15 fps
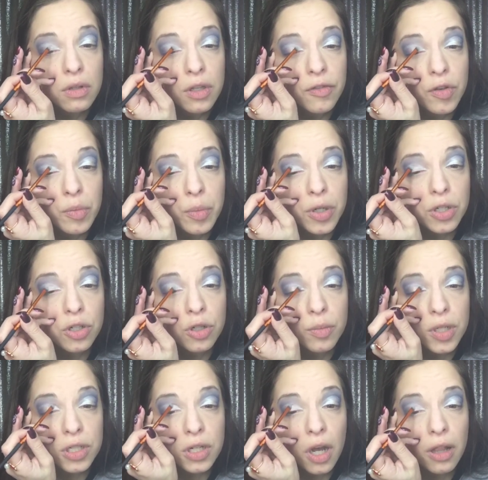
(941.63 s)
If you put too
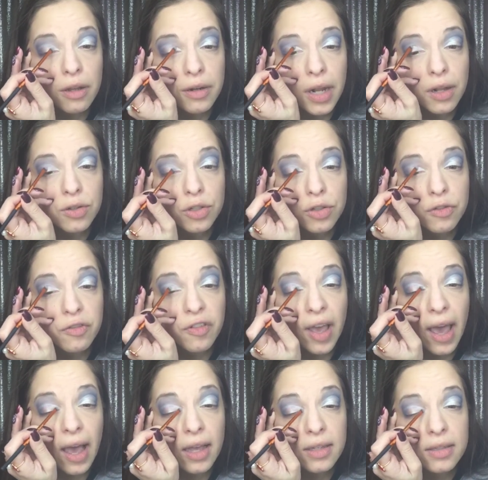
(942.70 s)
much color down too
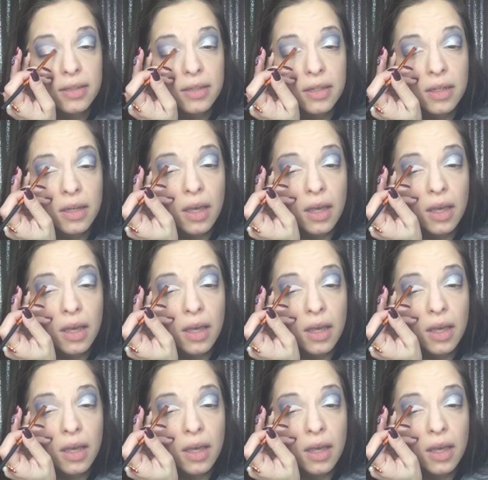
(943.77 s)
fast,